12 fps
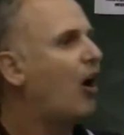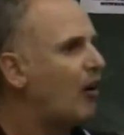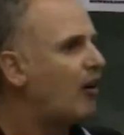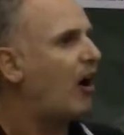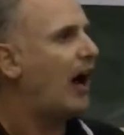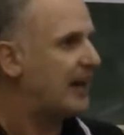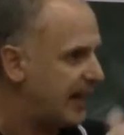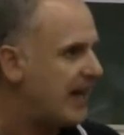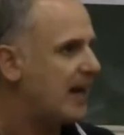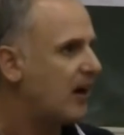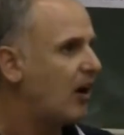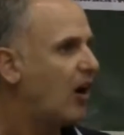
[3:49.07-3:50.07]
and
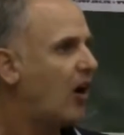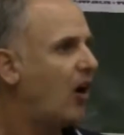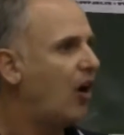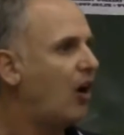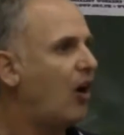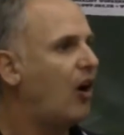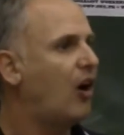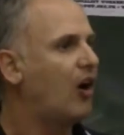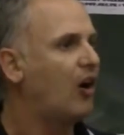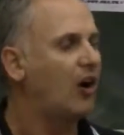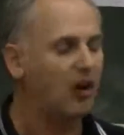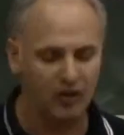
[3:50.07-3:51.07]
here are,
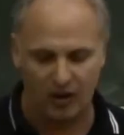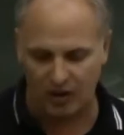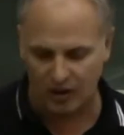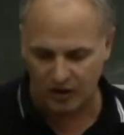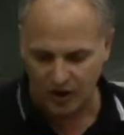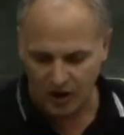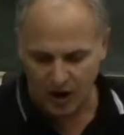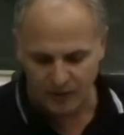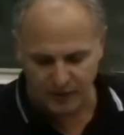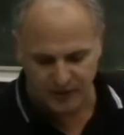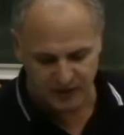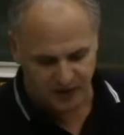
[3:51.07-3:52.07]
are, are,
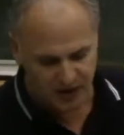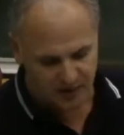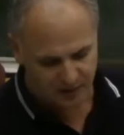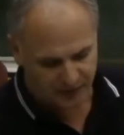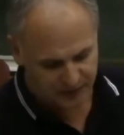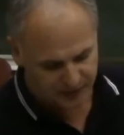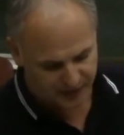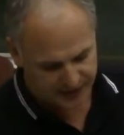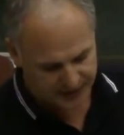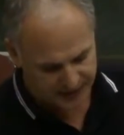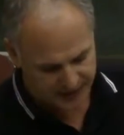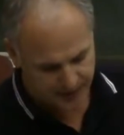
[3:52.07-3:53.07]
are, very, very, very, very
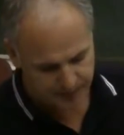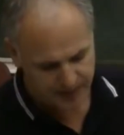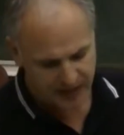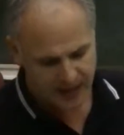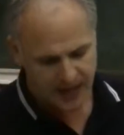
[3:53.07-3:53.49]
clear.